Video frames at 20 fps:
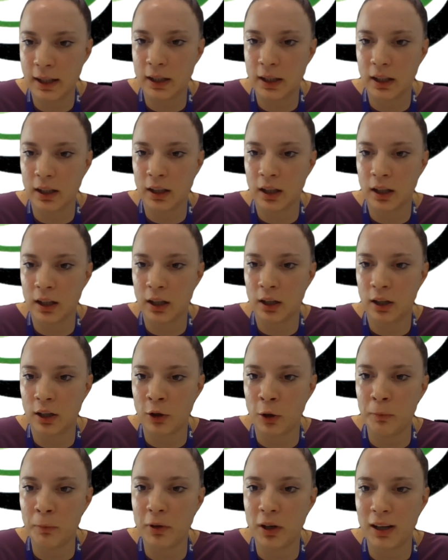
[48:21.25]
do
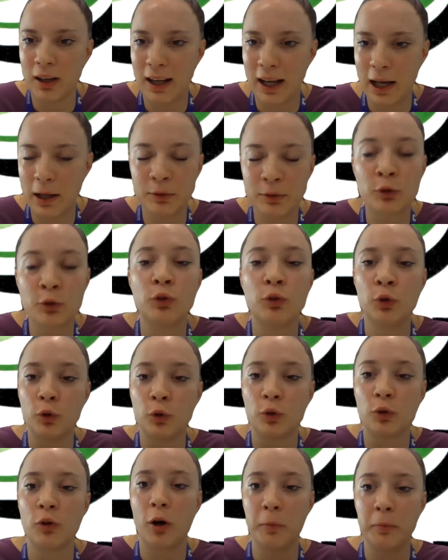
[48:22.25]

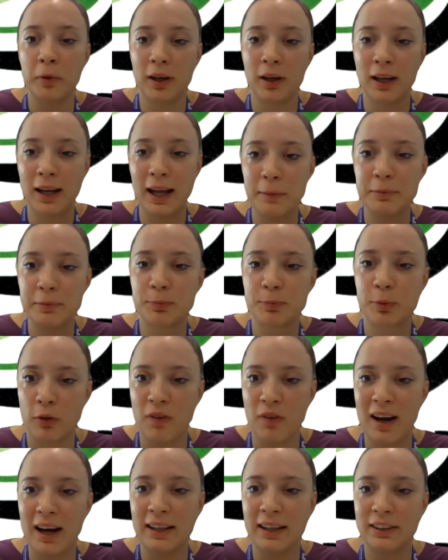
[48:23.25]
Romer Labs
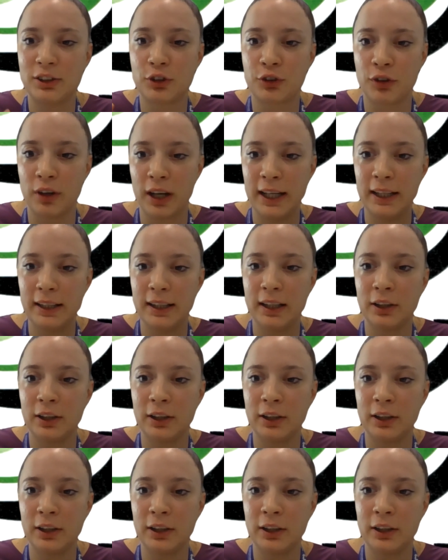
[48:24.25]
provide training